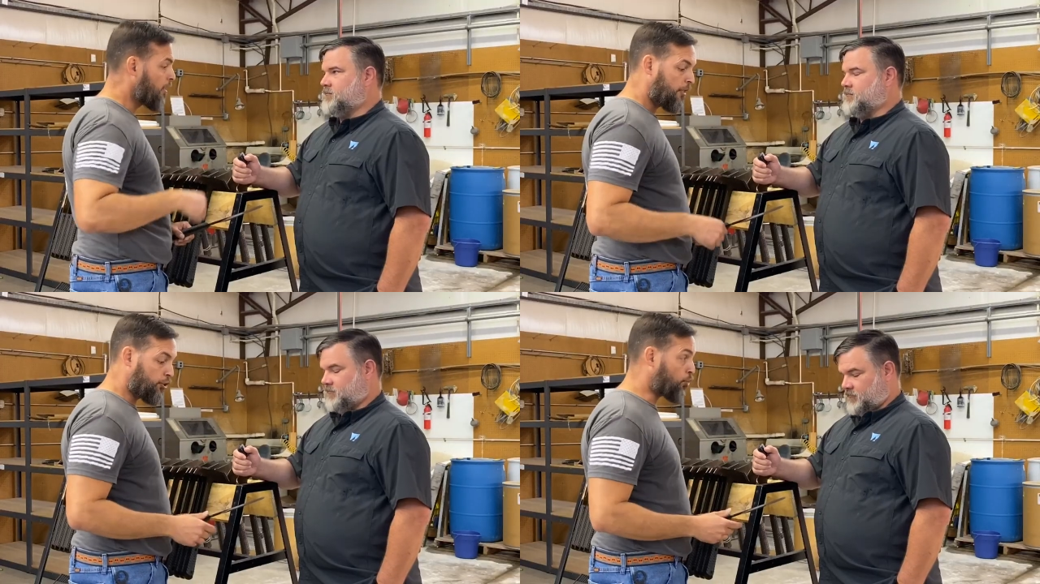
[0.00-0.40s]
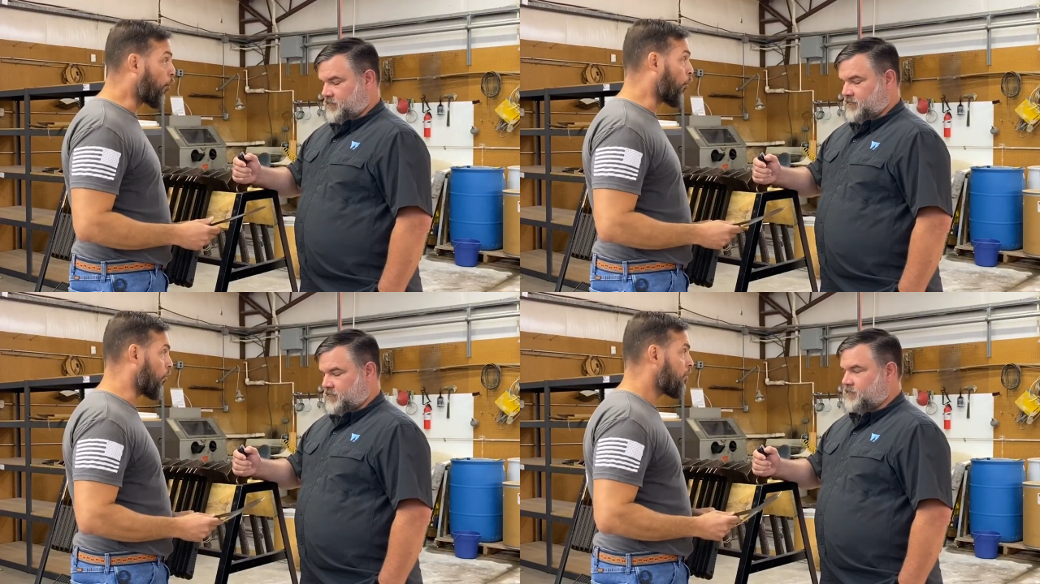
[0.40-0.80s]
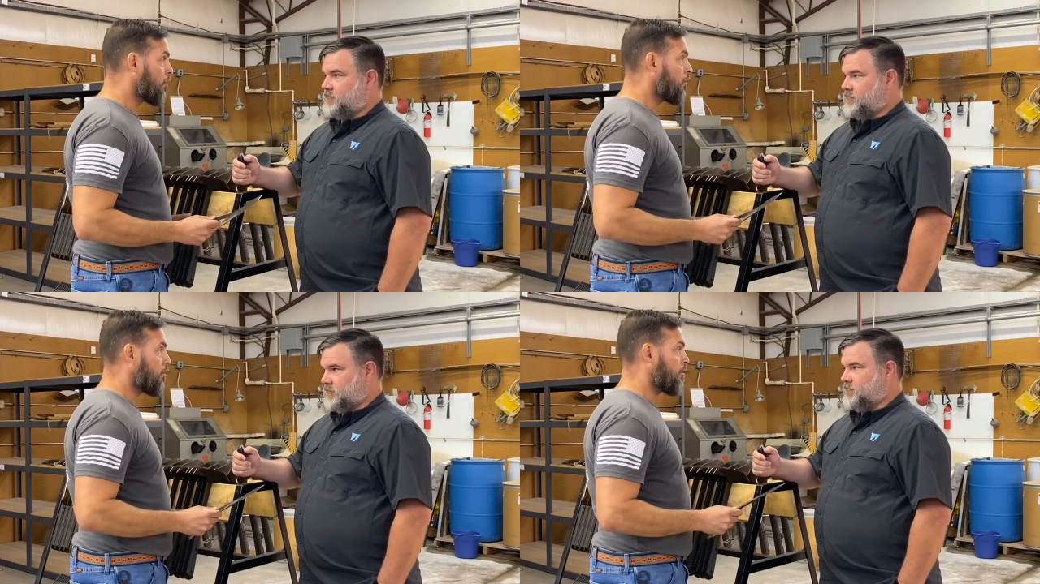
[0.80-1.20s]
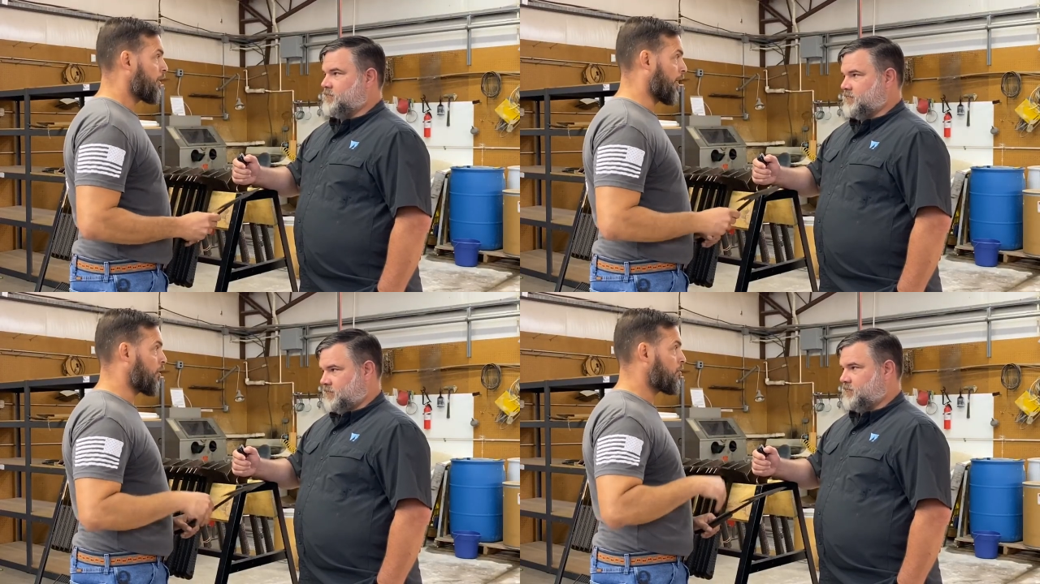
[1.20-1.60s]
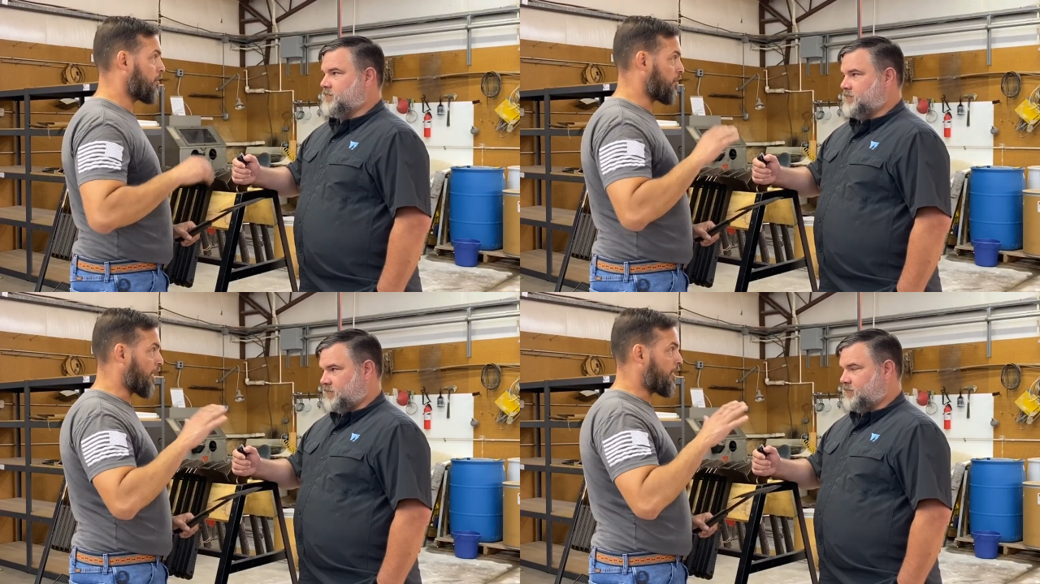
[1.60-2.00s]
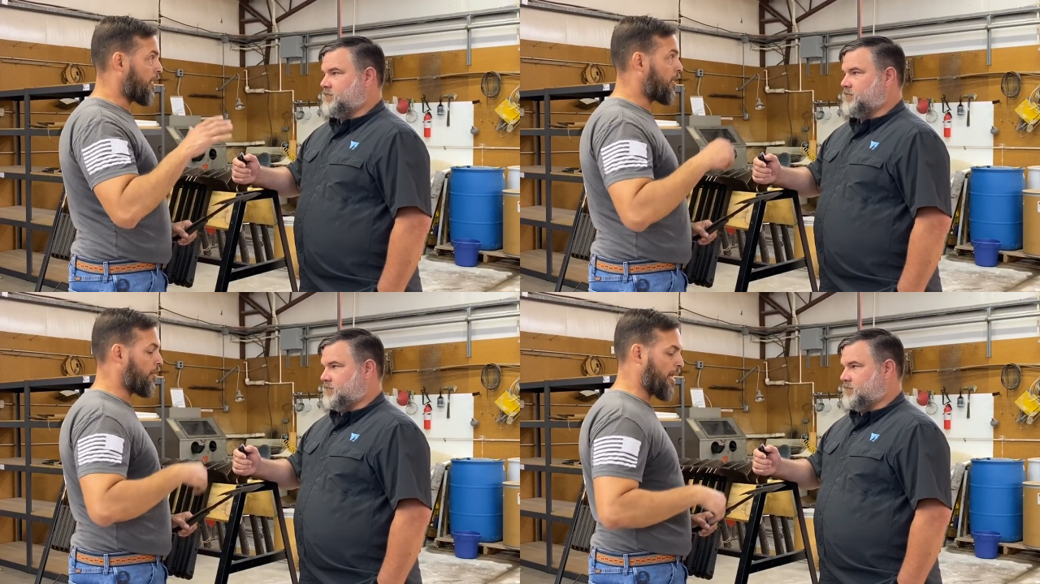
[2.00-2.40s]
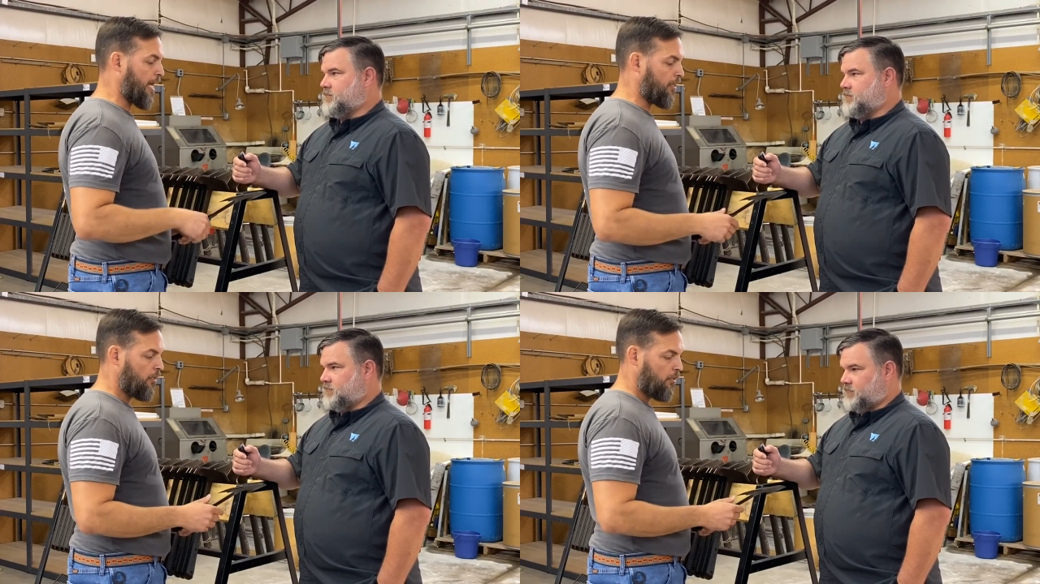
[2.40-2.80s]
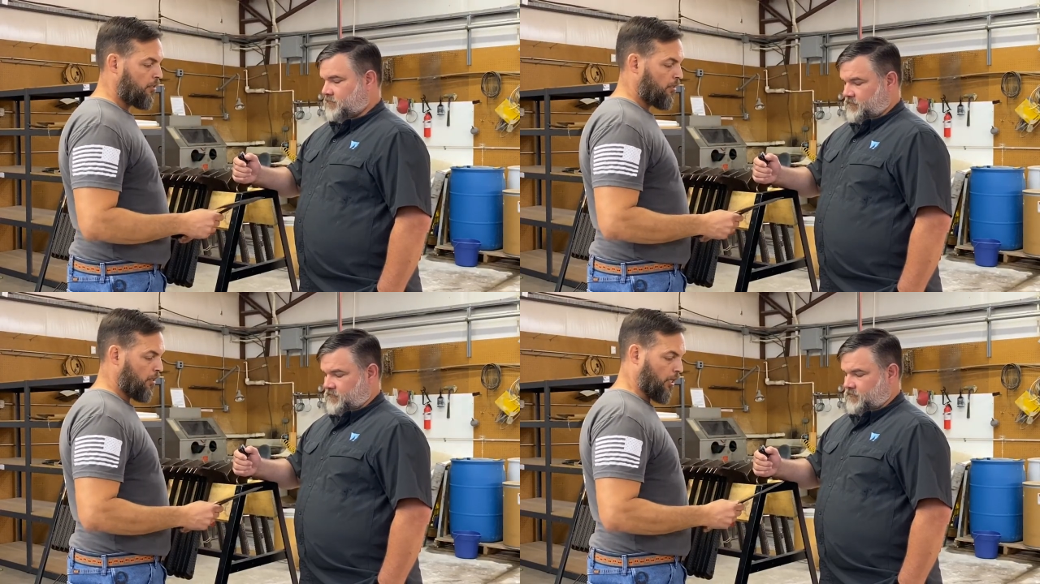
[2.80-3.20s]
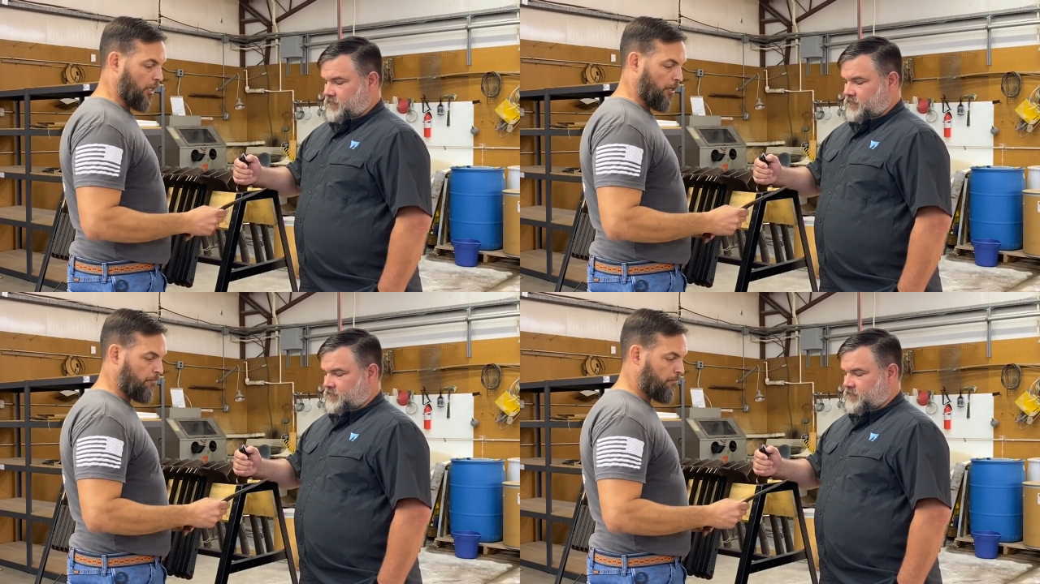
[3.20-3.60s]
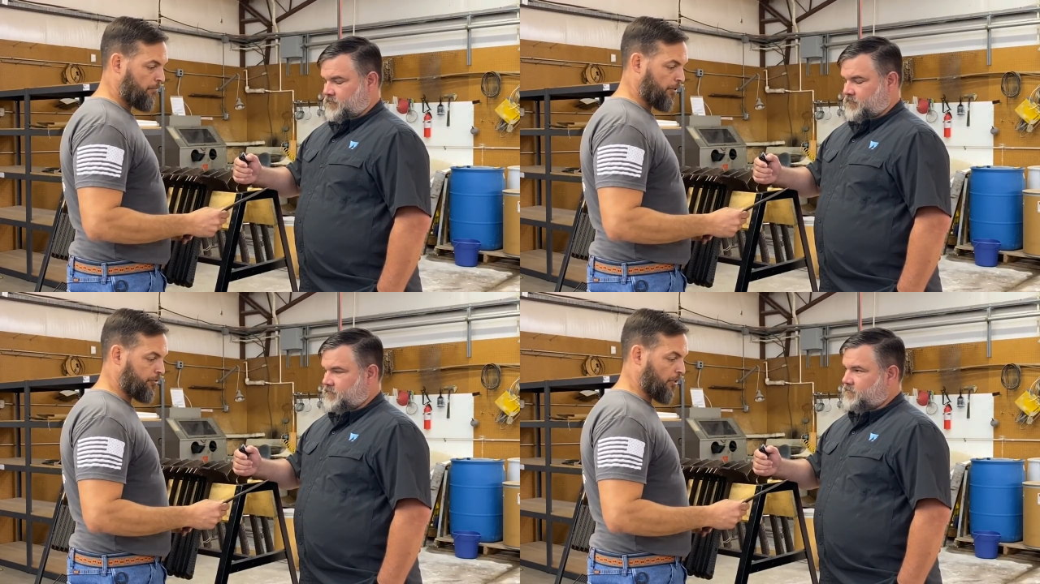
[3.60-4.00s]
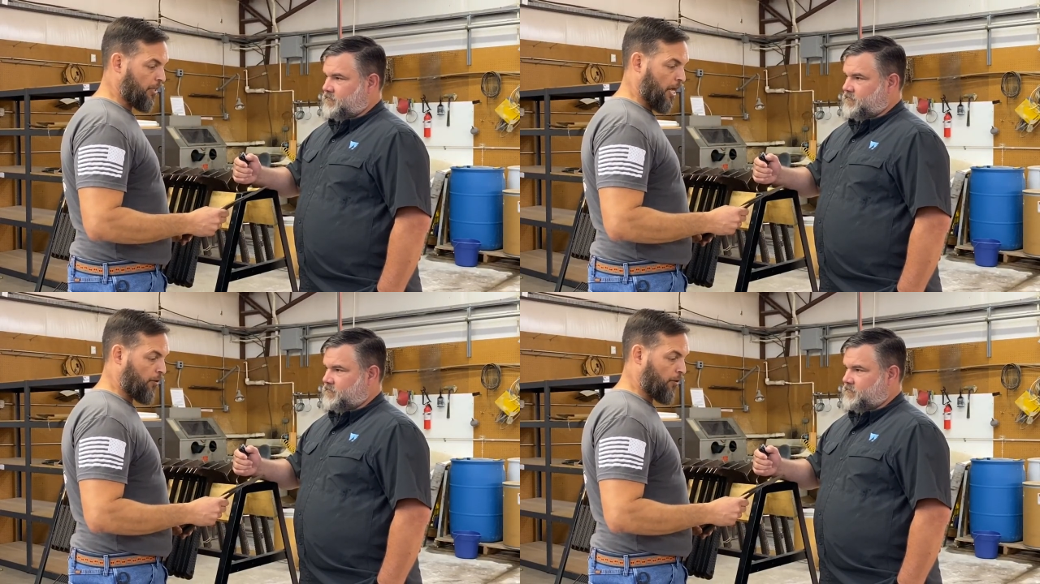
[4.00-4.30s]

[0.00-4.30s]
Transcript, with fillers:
Speaker 1: It's a tool, you know. This idea that um, there's a lot